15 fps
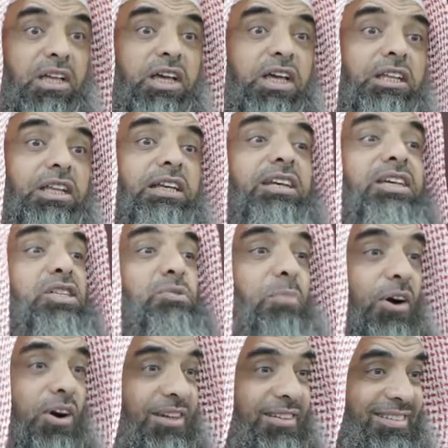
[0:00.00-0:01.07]
He did his
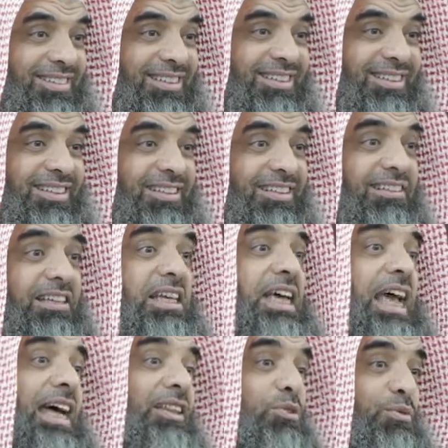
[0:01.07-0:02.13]
part.
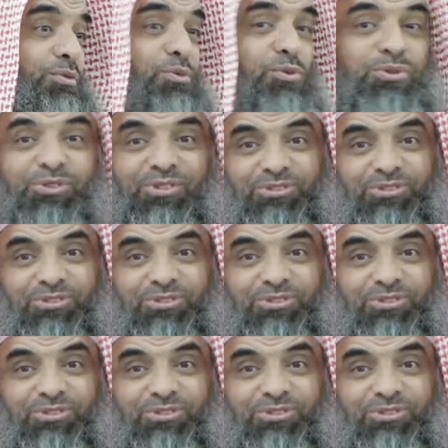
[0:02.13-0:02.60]
He had no food.